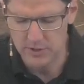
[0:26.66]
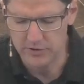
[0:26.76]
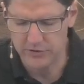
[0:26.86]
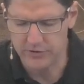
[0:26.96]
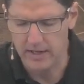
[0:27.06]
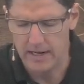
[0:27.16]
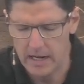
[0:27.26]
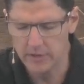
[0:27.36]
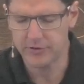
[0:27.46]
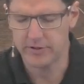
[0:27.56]
we just
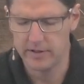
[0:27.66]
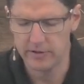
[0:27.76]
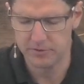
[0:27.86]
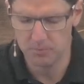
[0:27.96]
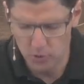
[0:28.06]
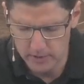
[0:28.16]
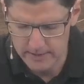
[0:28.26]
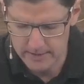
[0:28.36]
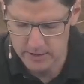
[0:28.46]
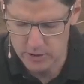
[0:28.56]
ask this
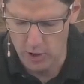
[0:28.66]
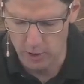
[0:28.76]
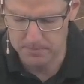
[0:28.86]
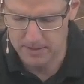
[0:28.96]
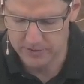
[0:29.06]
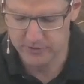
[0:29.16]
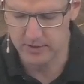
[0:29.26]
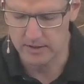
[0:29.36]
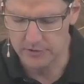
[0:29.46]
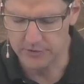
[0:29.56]
morning that you help us
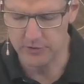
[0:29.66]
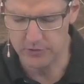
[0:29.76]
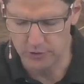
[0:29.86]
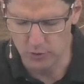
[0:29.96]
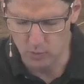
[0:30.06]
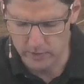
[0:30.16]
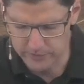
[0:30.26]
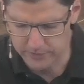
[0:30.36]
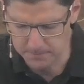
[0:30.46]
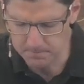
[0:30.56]
to listen to your
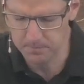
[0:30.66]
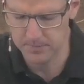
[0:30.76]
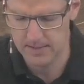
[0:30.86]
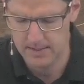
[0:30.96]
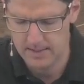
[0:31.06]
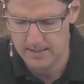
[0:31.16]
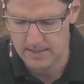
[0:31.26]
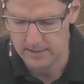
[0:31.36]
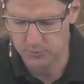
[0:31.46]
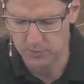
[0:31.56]
wisdom
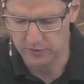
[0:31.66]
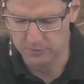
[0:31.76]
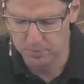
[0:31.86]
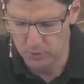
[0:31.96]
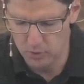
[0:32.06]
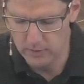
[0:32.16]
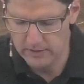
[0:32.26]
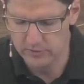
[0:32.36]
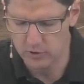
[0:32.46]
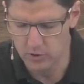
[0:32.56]
as we explore
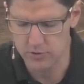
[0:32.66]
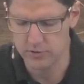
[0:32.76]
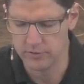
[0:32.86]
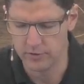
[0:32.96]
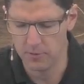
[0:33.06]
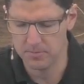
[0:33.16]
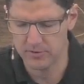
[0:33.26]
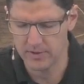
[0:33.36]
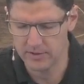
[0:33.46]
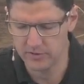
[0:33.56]
these doctrines. Help
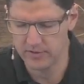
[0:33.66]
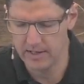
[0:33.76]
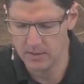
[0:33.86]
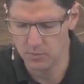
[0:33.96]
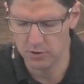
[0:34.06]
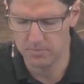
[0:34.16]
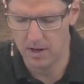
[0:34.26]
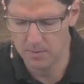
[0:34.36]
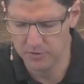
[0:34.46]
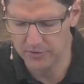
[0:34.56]
us to understand what your
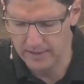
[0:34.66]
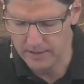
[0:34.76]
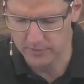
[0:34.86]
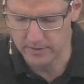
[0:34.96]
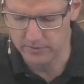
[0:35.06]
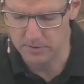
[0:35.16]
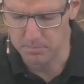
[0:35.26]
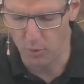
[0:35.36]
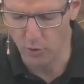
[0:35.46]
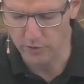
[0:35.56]
Bible says on these
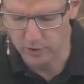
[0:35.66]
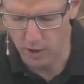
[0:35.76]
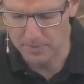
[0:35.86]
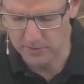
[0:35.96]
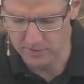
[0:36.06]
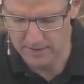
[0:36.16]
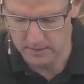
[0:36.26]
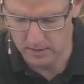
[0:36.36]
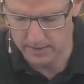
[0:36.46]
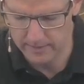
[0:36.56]
important topics of our
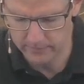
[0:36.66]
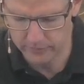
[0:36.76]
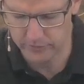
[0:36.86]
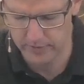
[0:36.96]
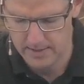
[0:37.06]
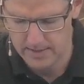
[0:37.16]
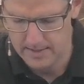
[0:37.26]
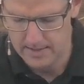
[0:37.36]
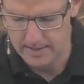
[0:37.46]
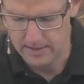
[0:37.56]
lives
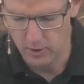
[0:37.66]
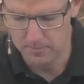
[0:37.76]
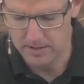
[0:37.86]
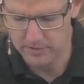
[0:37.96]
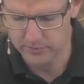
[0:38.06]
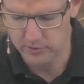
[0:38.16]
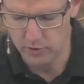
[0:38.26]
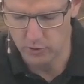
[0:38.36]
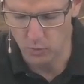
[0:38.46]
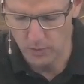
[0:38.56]
and help us to know
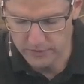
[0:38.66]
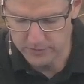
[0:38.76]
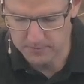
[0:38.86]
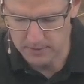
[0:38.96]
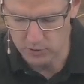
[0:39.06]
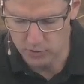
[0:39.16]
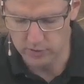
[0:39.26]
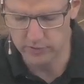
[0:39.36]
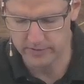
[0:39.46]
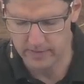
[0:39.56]
your wisdom and your
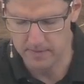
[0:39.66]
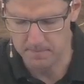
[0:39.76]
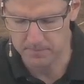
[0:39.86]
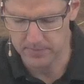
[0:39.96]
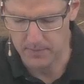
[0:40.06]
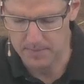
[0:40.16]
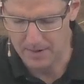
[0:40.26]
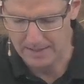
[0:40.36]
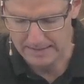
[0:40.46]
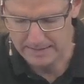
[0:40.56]
goodness in them, that we
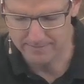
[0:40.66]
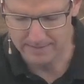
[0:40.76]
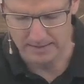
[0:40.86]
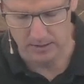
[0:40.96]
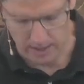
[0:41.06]
might live in